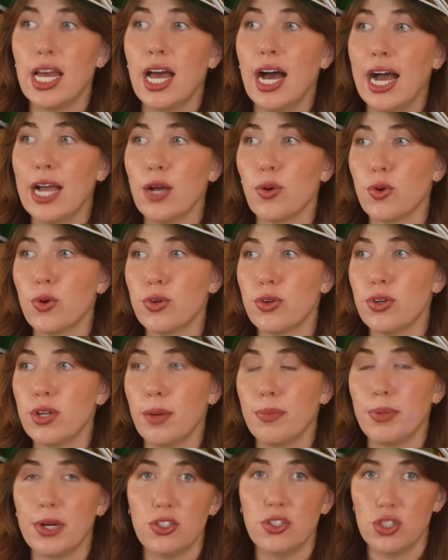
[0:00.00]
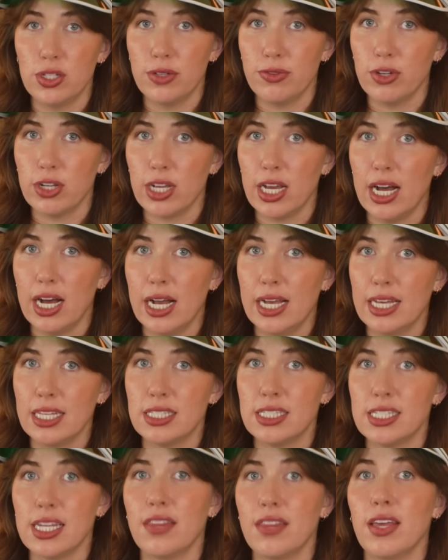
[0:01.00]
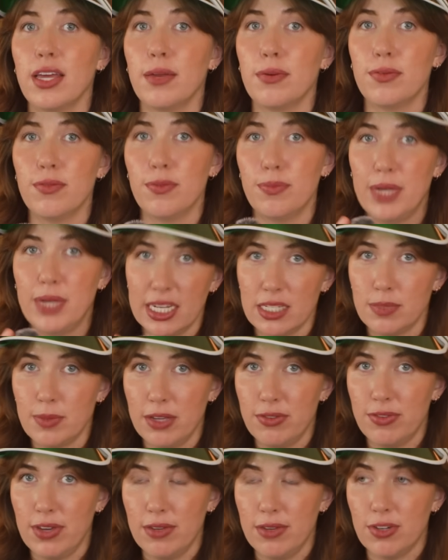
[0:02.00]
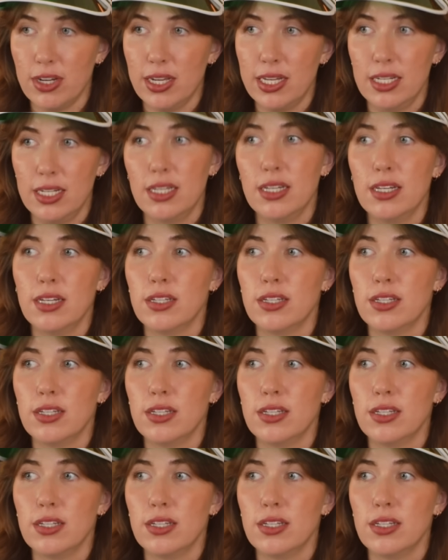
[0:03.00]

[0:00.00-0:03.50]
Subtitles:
I ordered a bunch of different kinds and then picked my favorite.